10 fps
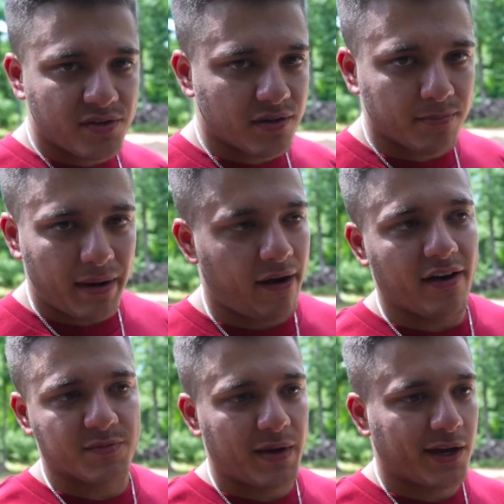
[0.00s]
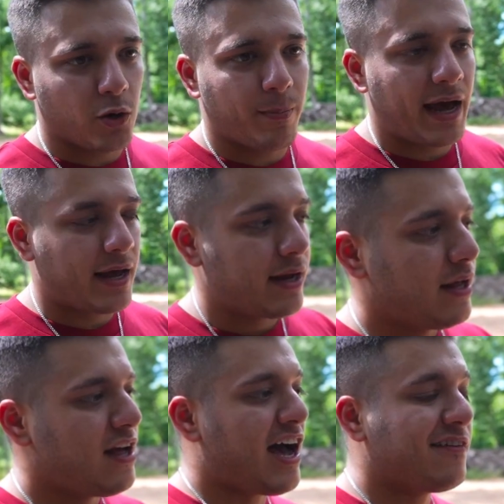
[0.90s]
Your bearings might go bad.
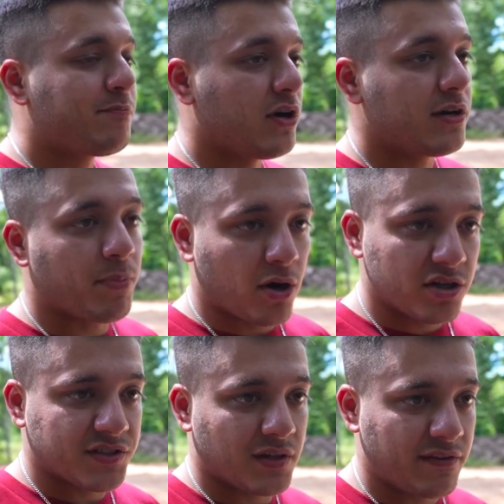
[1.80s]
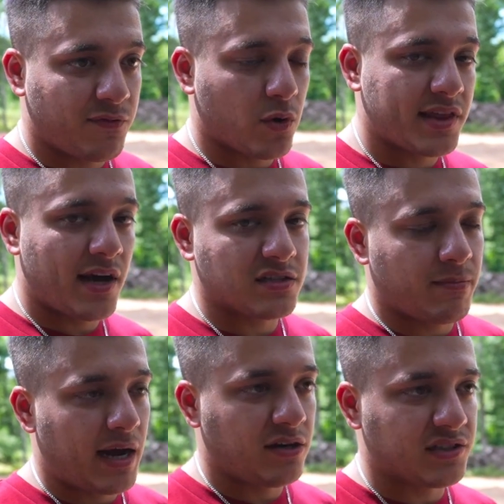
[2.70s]
I've put personally 40,000
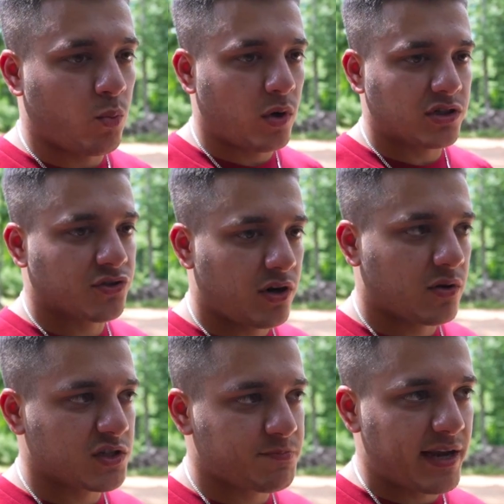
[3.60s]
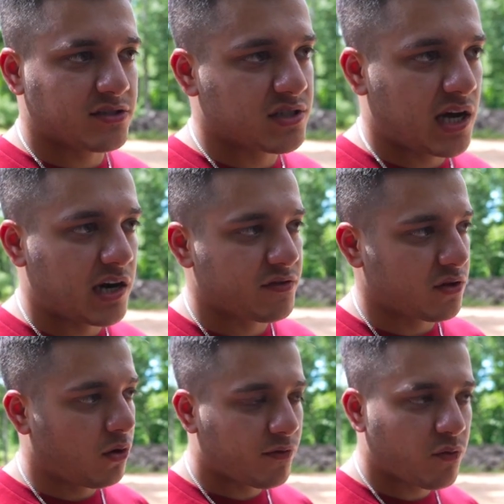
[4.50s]
miles on one truck with spacers on it for the
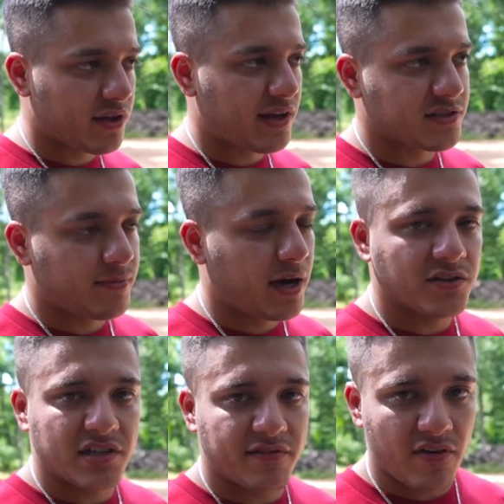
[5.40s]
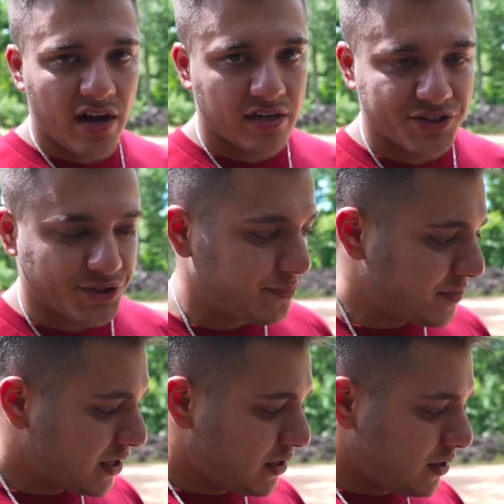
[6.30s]
whole 40,000 miles, and I've never had an issue.
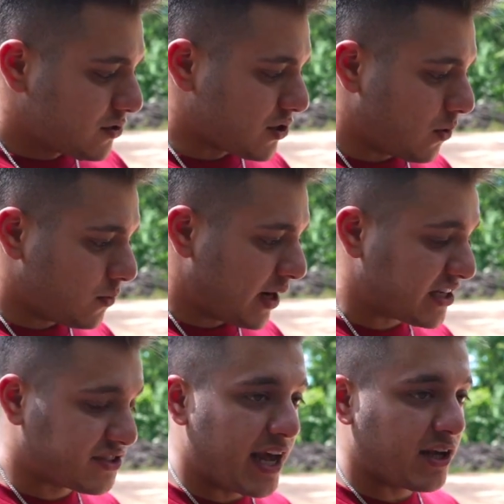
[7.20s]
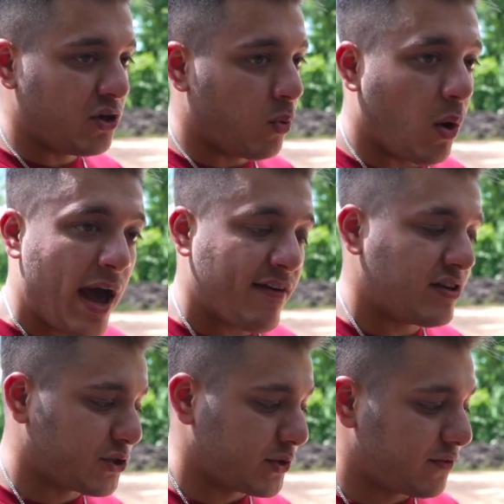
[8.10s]
So not saying you won't have an
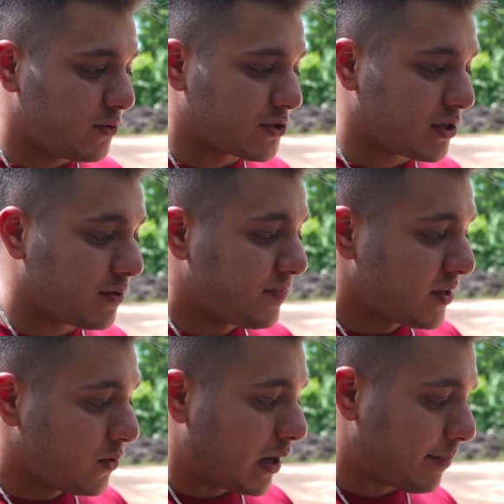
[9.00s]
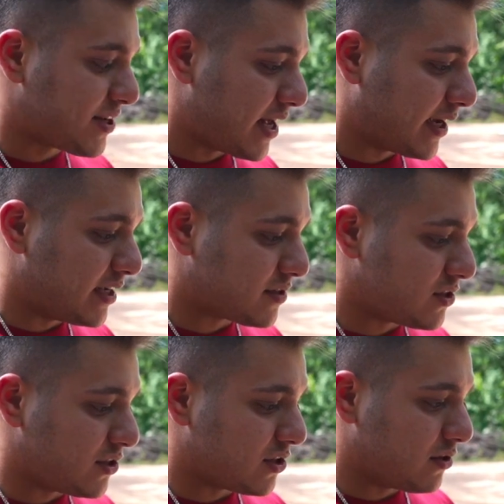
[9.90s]
issue in the future. What I'm saying
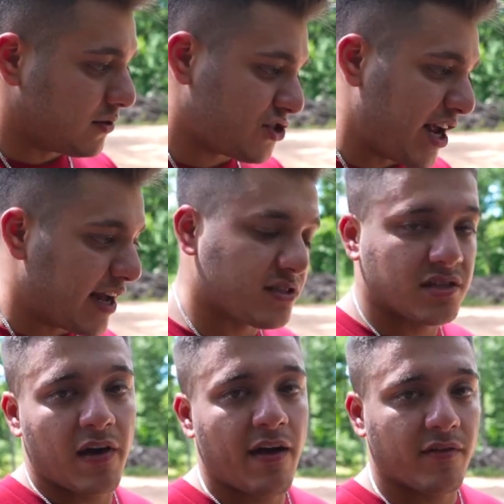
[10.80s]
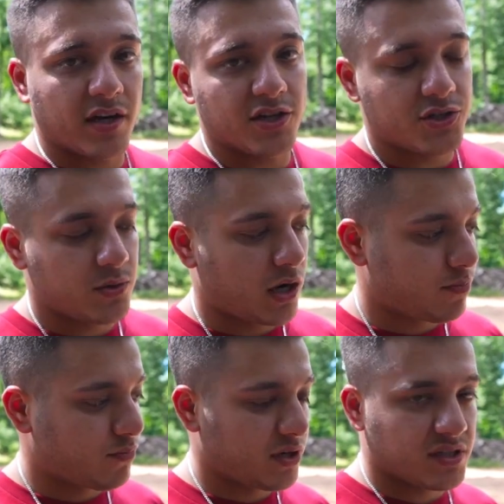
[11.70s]
is your chances of having an issue are
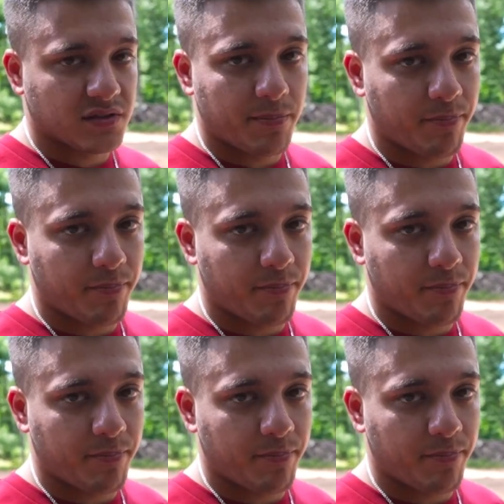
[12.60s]
pretty slim.